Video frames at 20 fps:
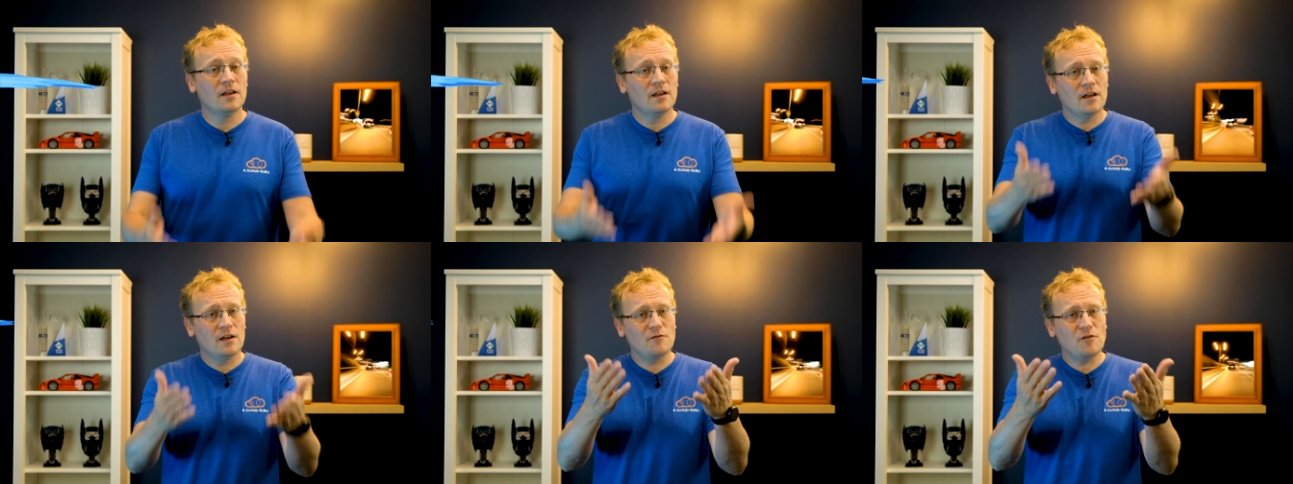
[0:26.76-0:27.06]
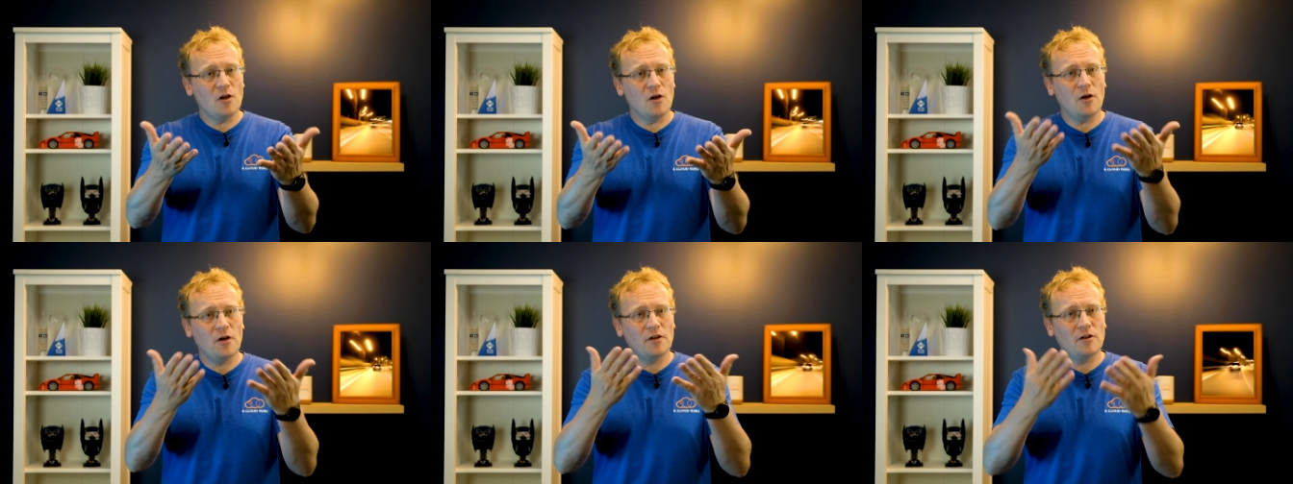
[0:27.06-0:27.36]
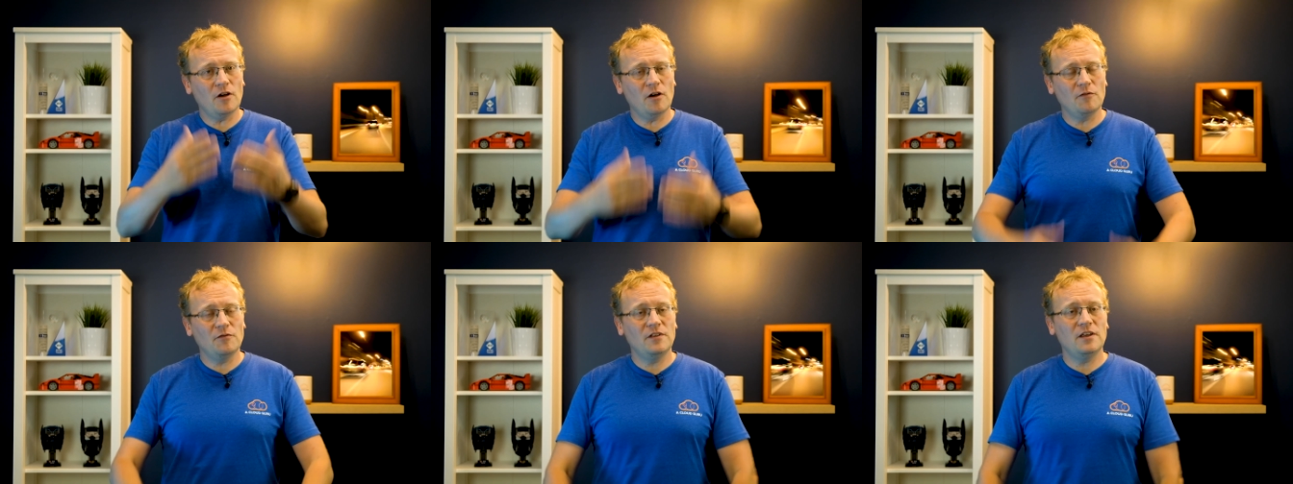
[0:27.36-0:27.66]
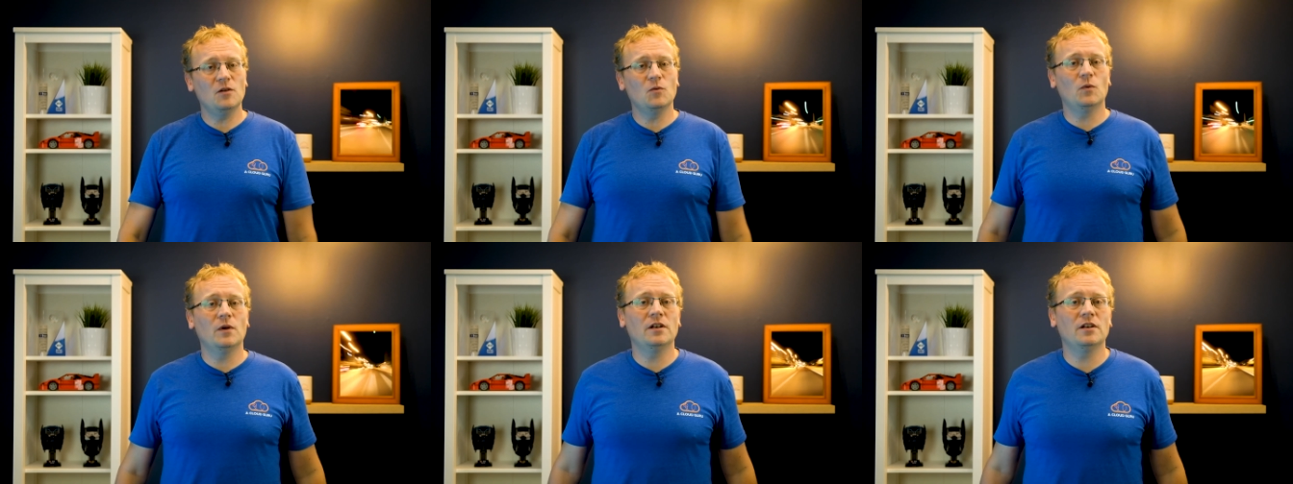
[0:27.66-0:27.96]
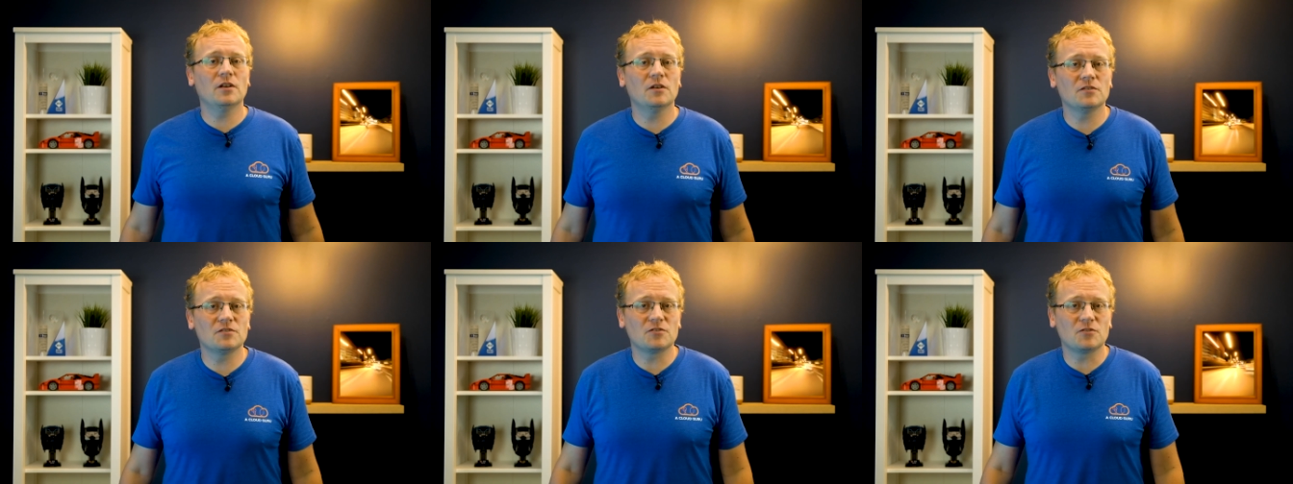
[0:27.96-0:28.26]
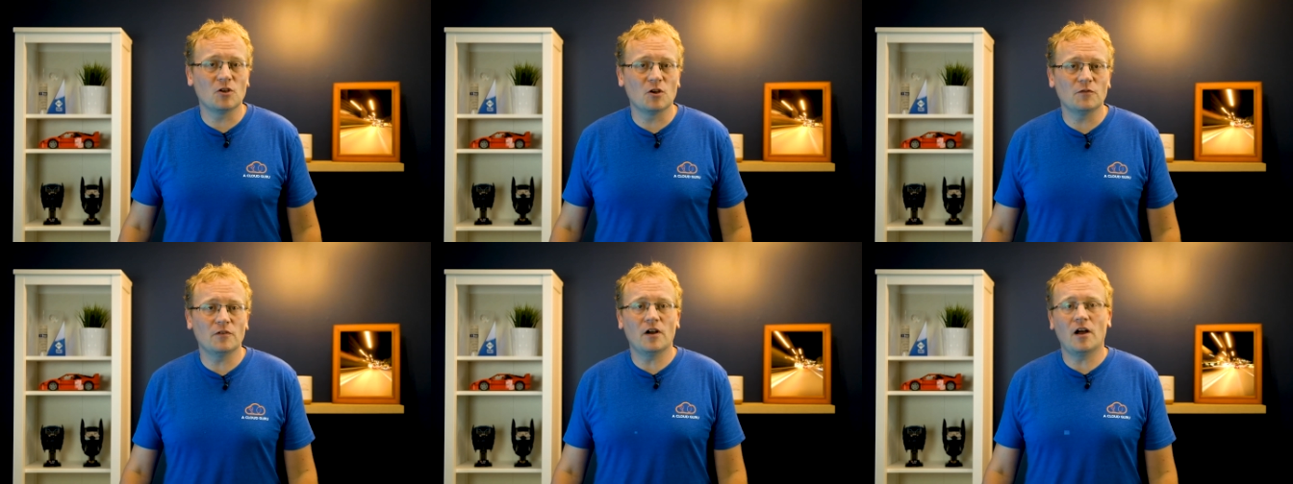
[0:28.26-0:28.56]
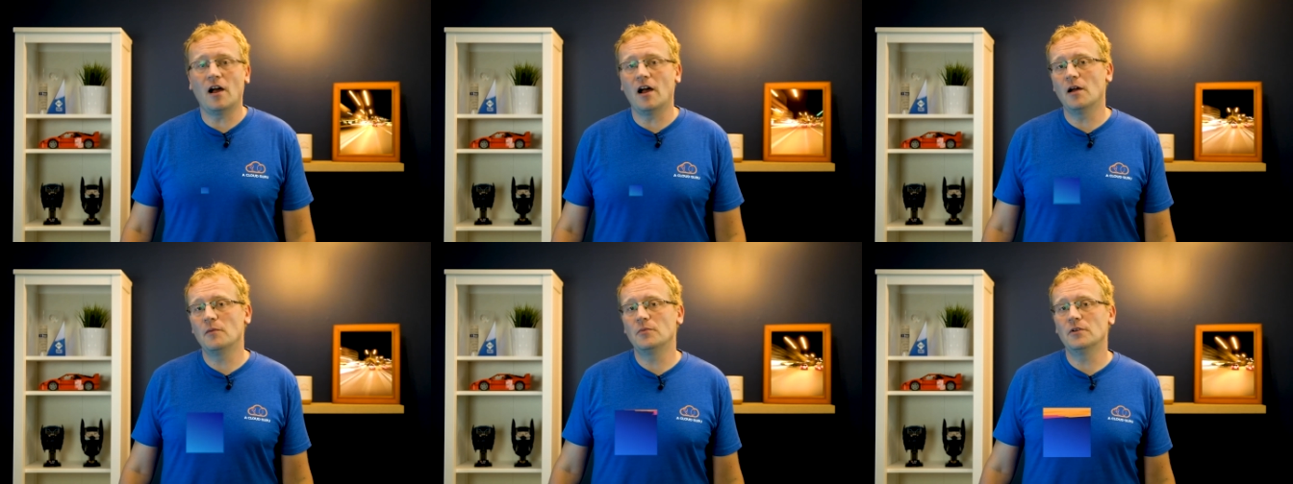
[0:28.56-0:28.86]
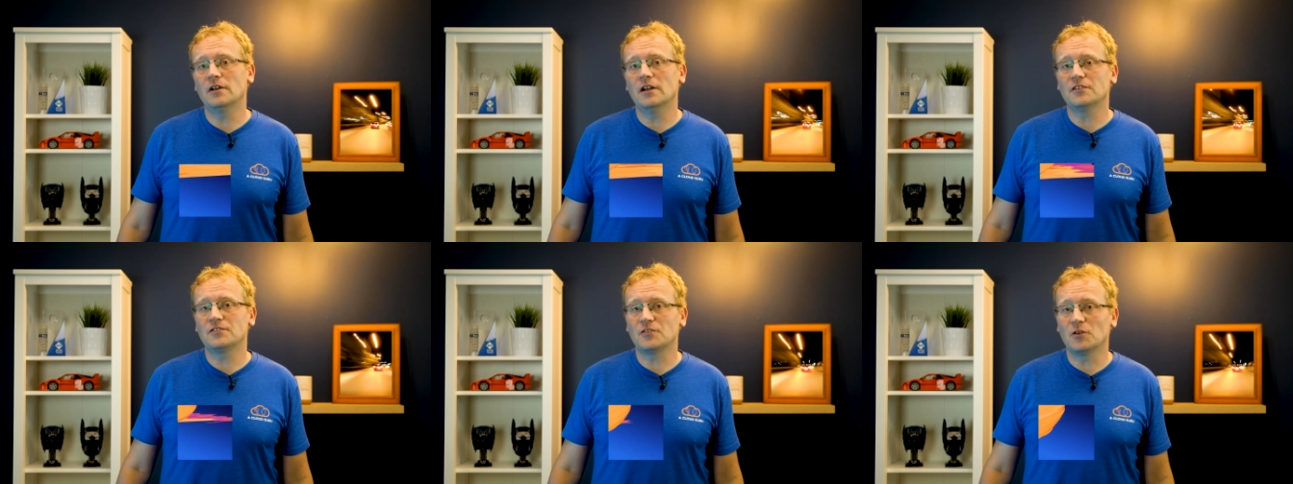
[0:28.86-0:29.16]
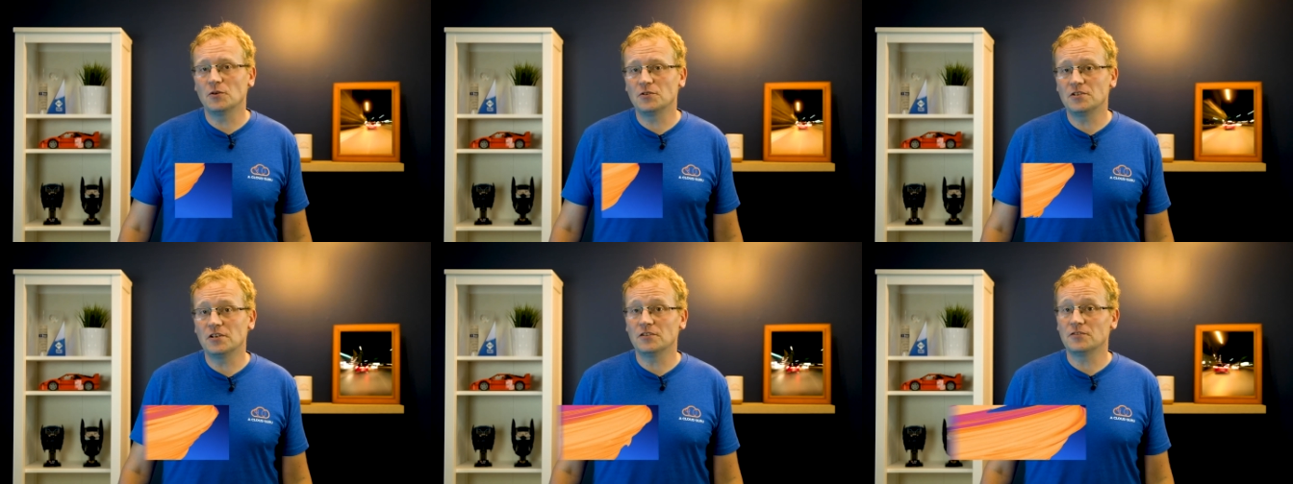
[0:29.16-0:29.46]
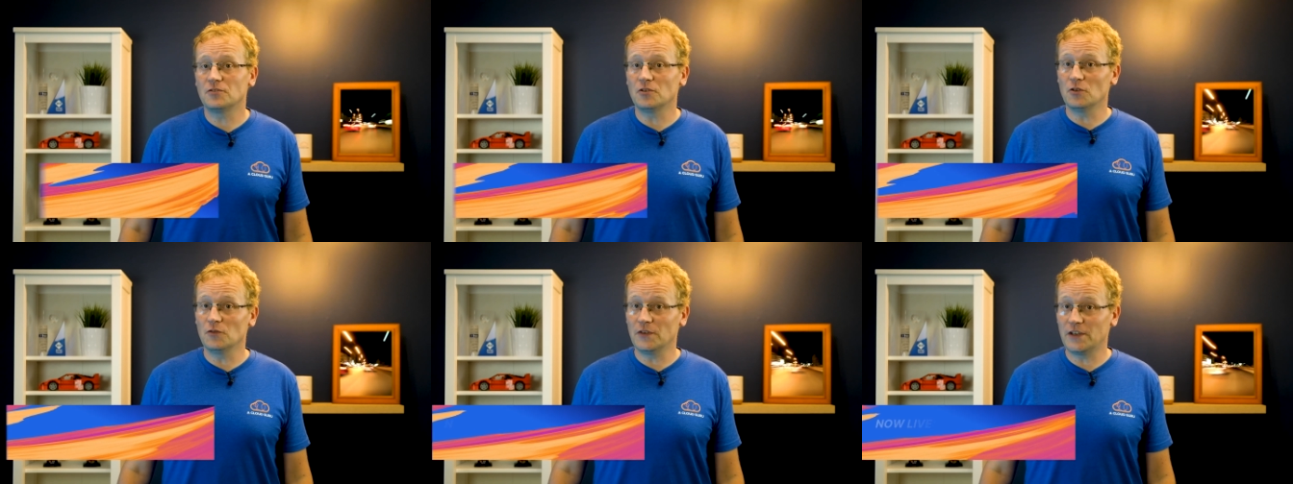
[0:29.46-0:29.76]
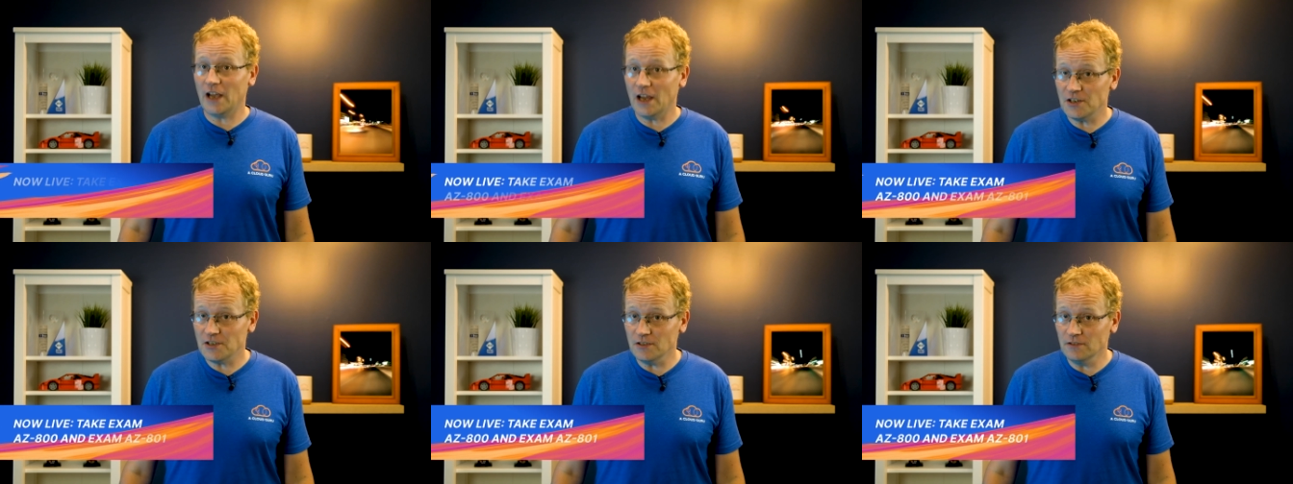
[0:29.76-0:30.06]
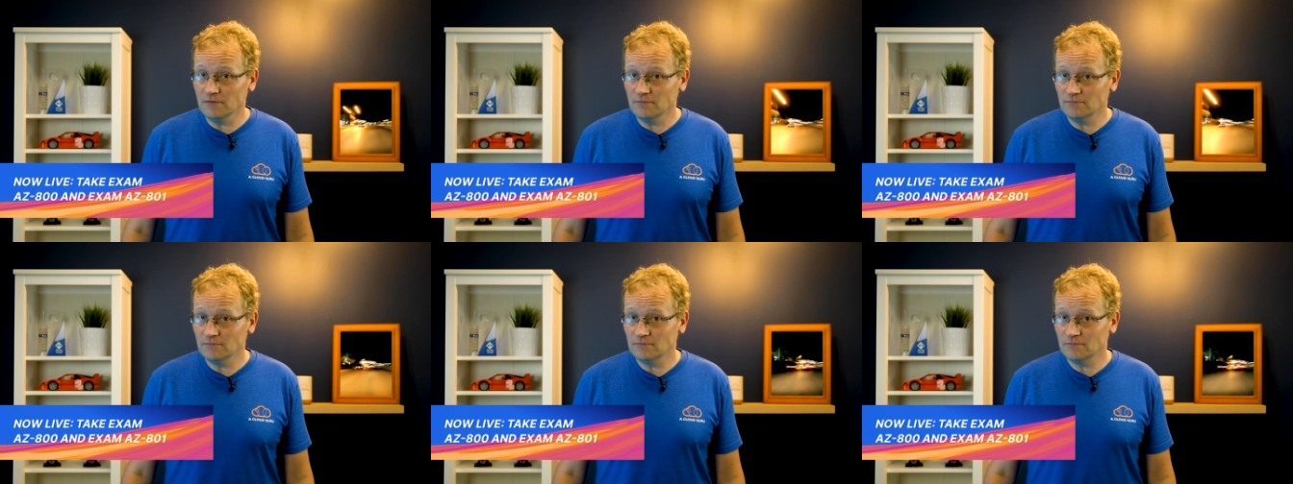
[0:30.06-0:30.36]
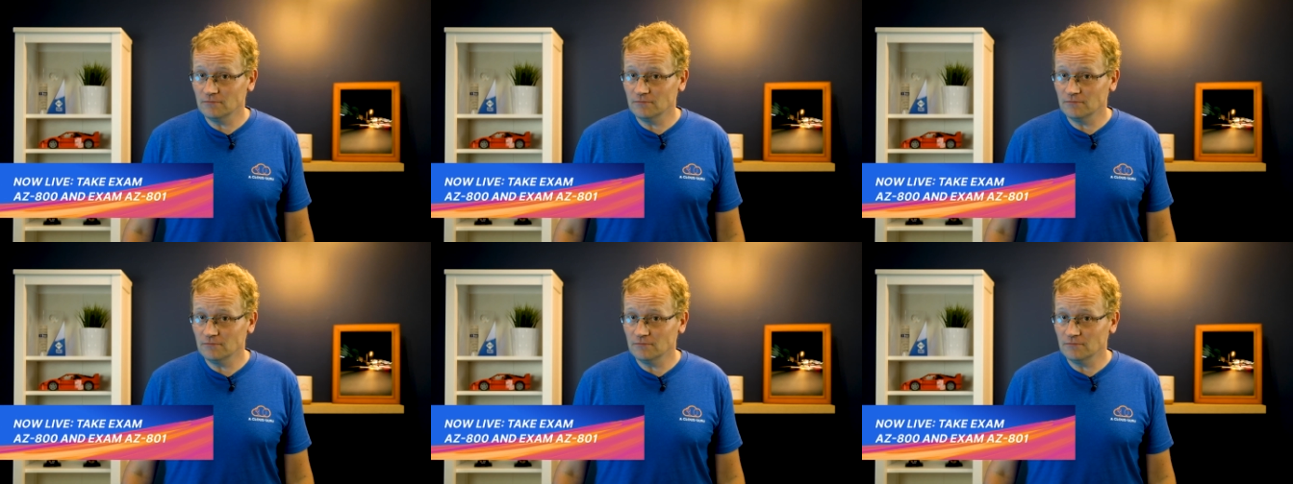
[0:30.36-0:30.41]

Have you heard of the Windows Server Hybrid Associate certification?